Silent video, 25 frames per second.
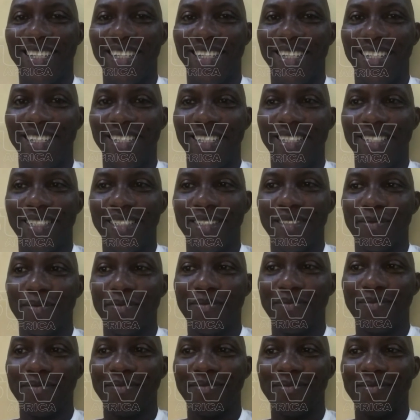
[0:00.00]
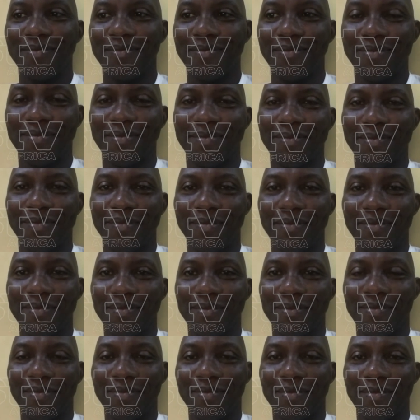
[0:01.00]

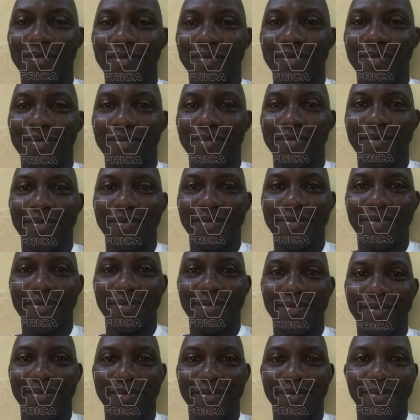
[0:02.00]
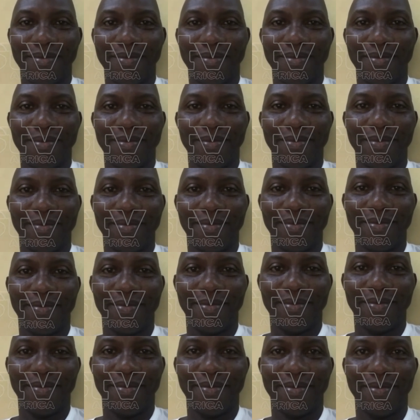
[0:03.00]

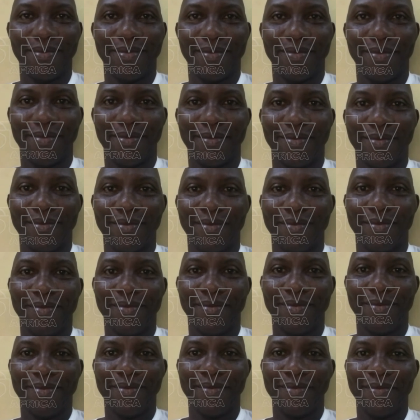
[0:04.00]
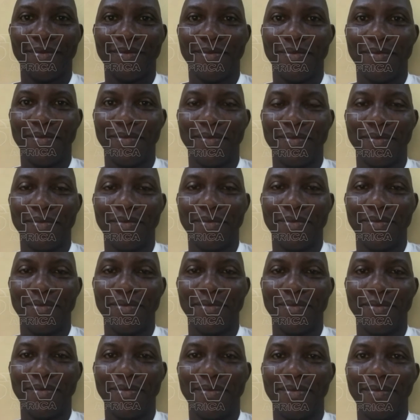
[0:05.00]

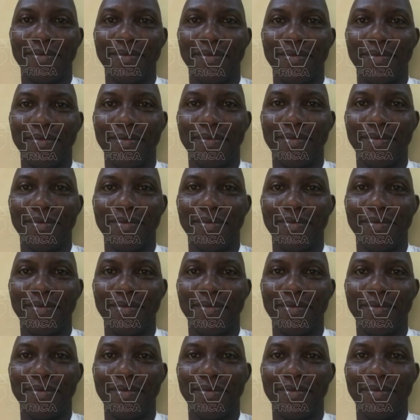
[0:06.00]
This person isn't speaking.